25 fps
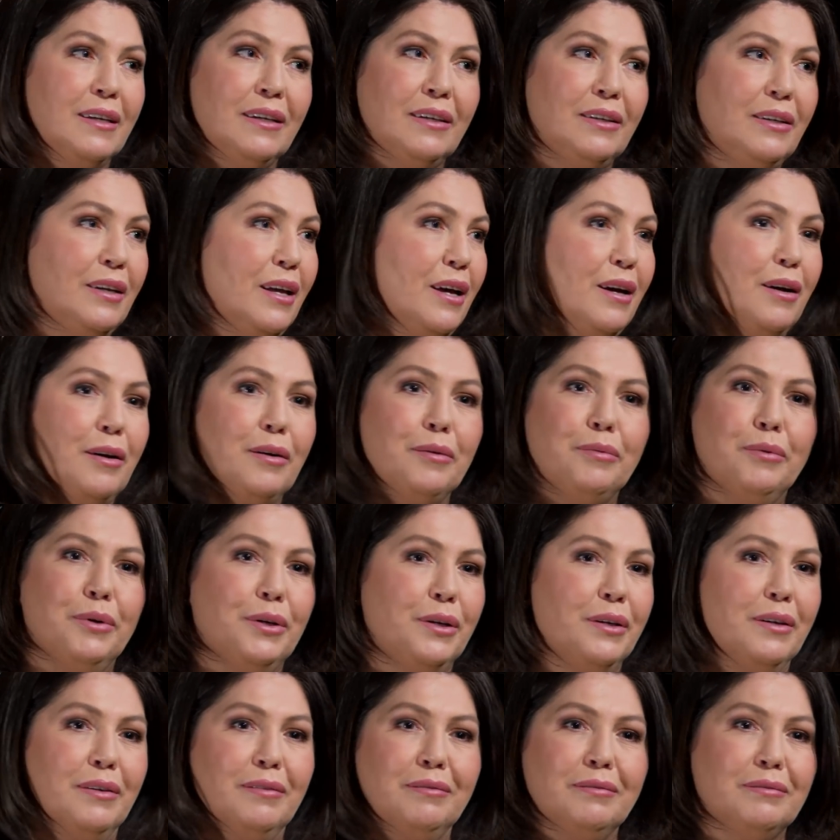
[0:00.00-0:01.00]
No, I
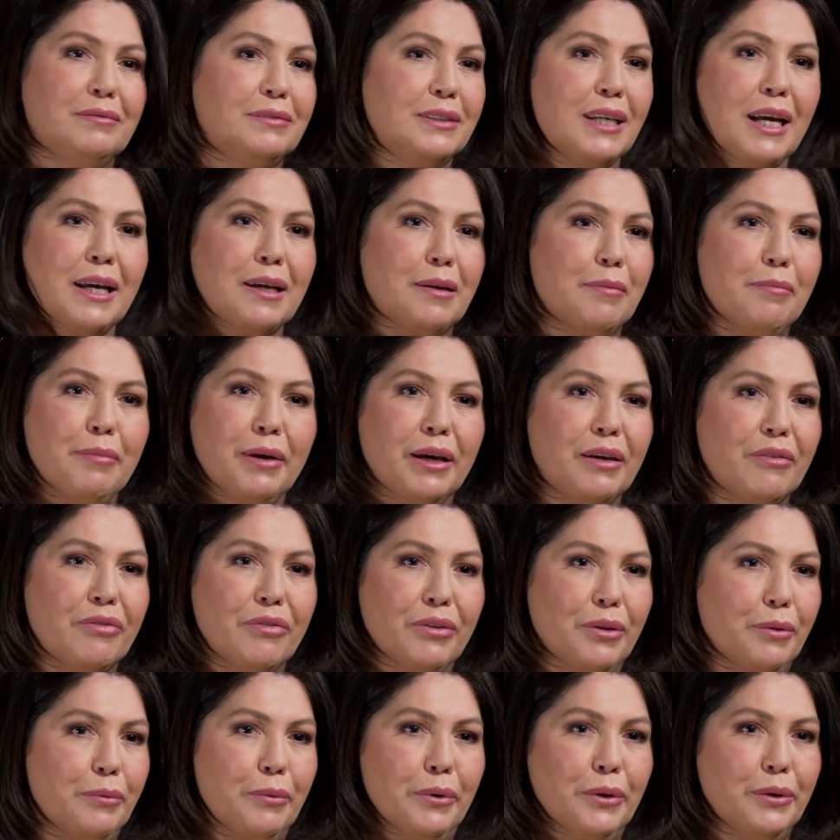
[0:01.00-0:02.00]
wouldn't take it back
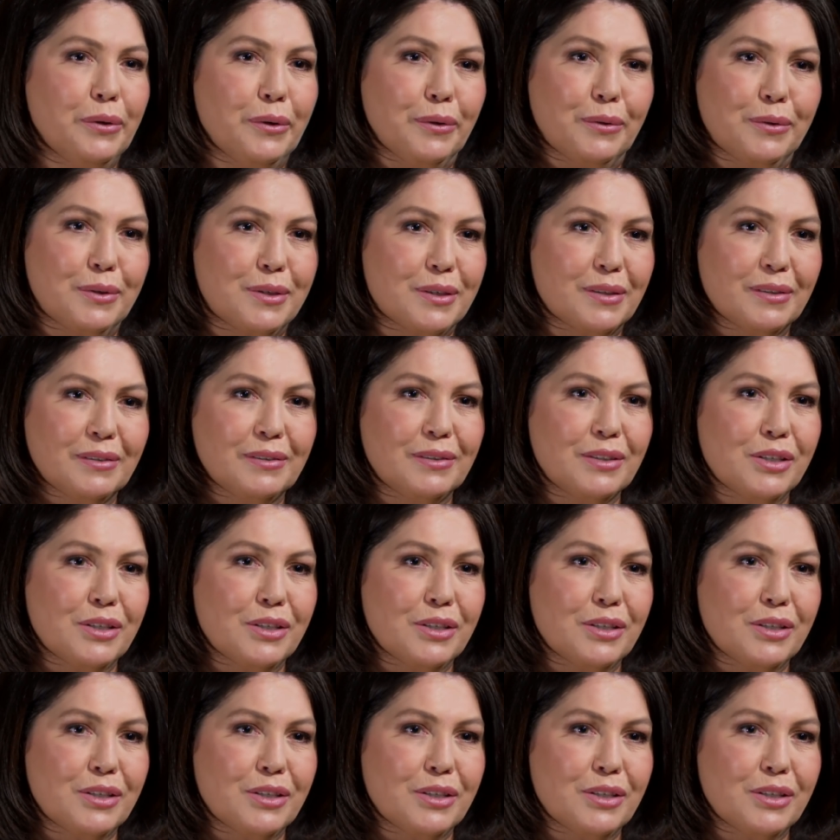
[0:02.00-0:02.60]
for the world.